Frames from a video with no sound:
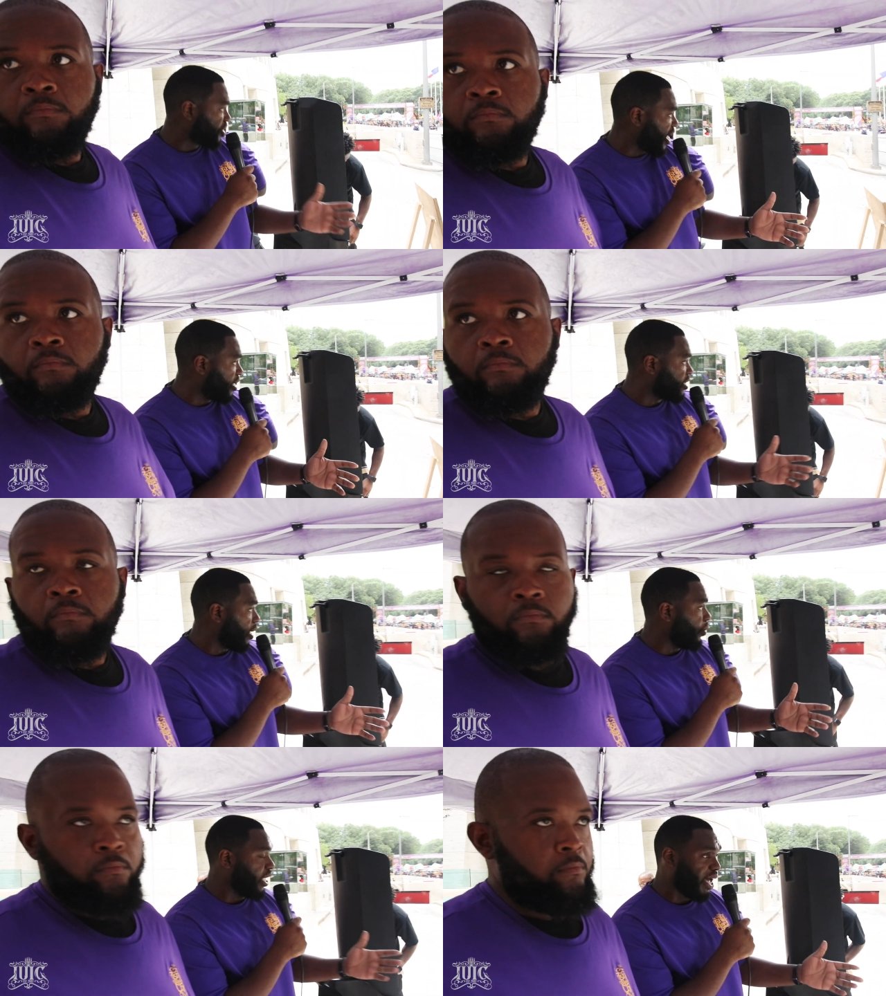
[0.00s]
Speaker 1: challenge
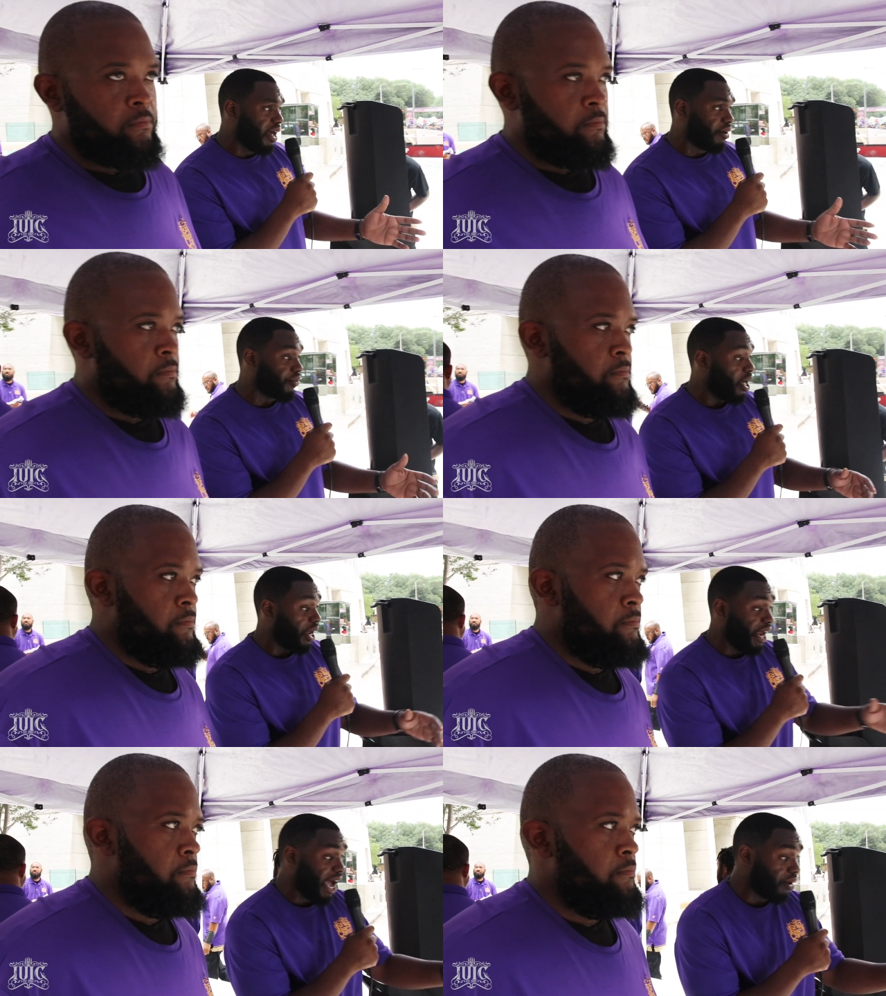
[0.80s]
that we have.
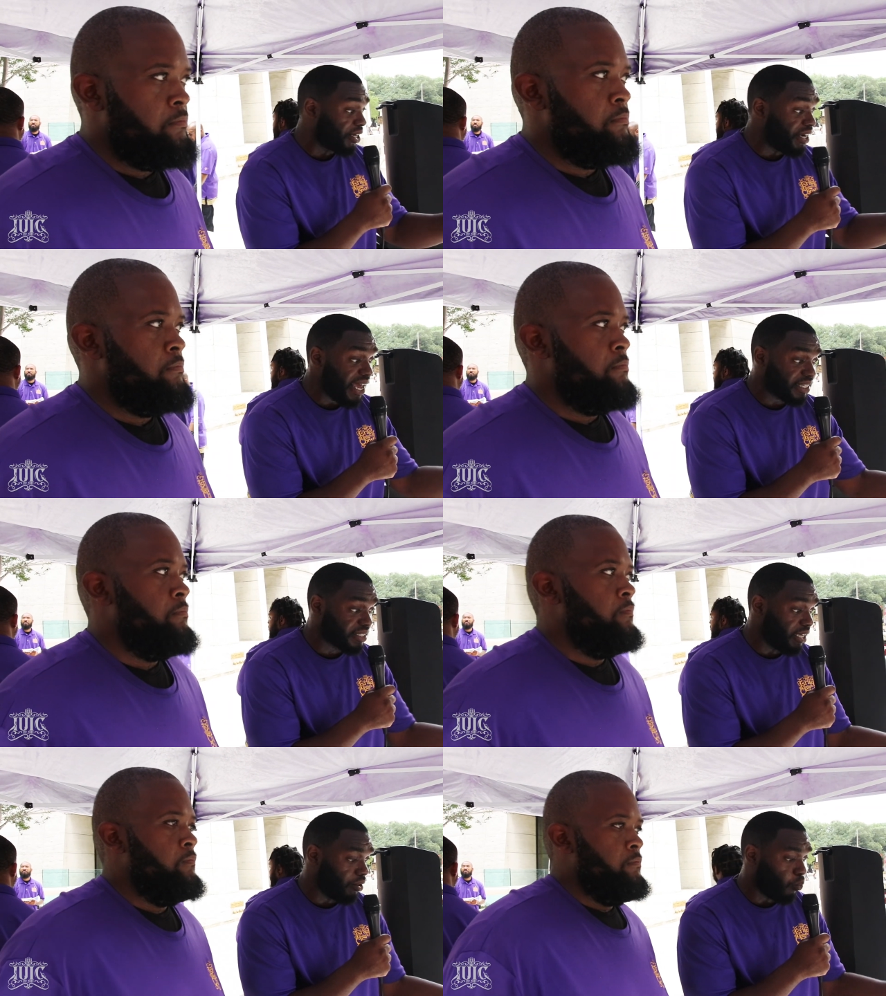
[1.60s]
Now, the next
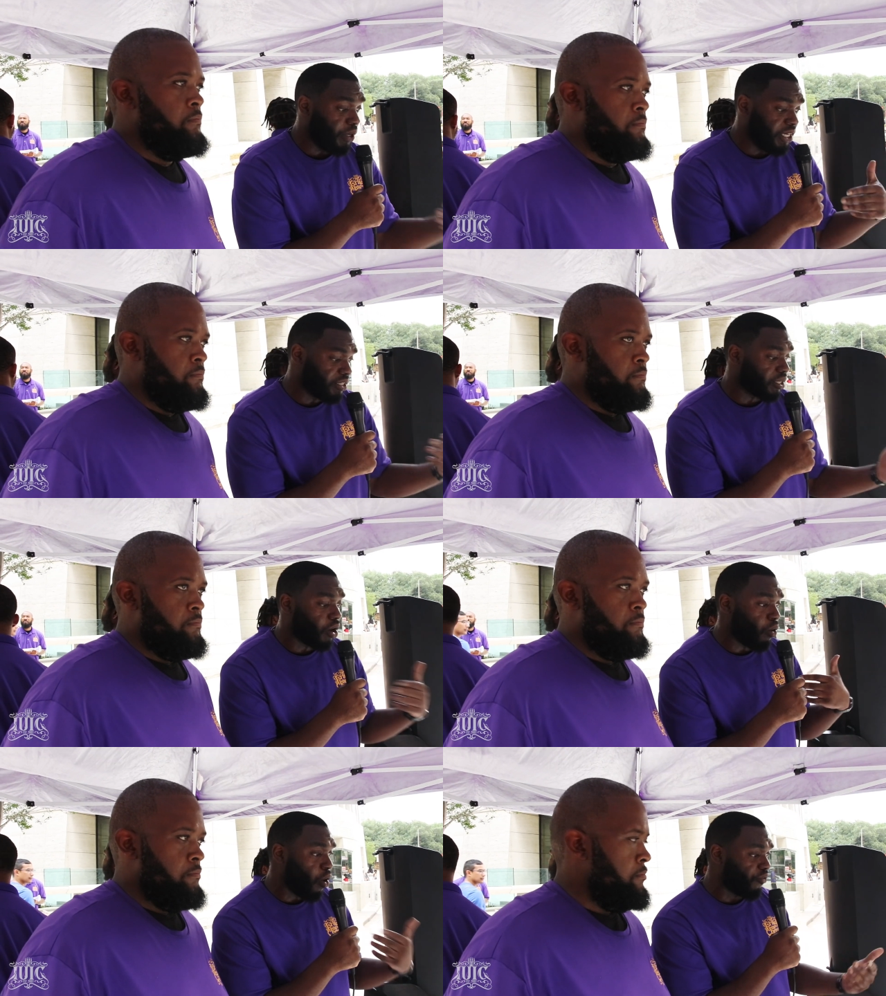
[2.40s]
thing we need to
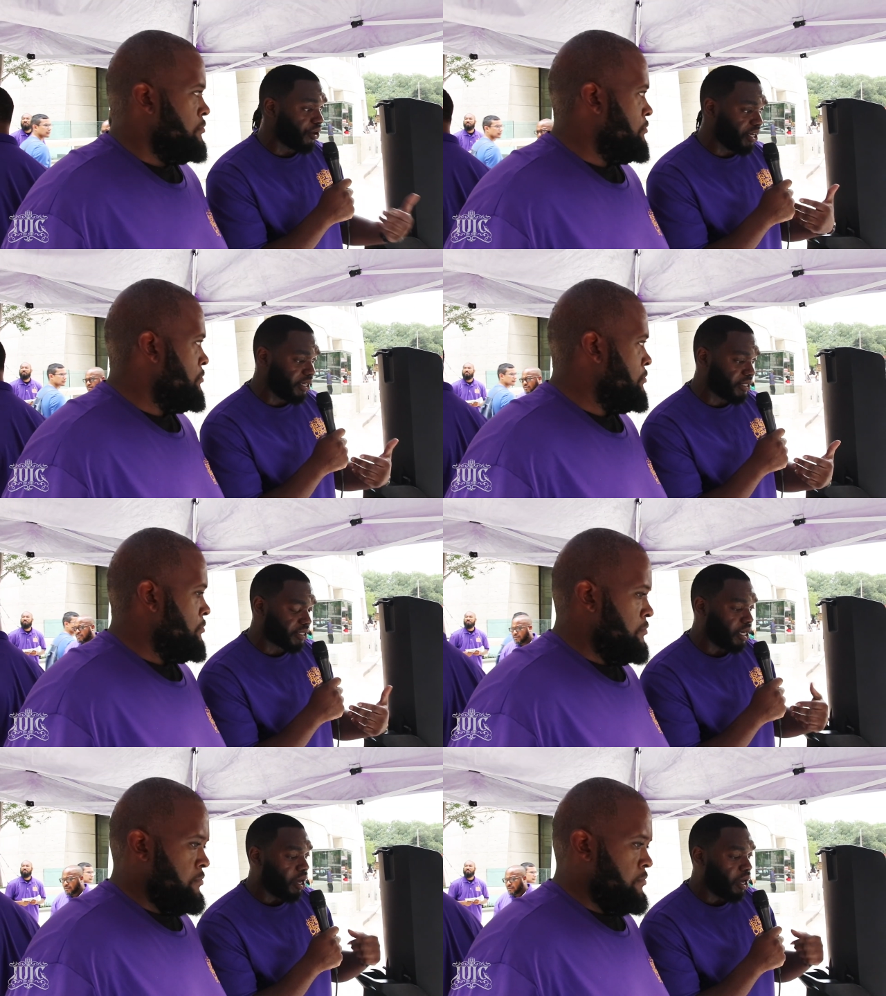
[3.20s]
go over is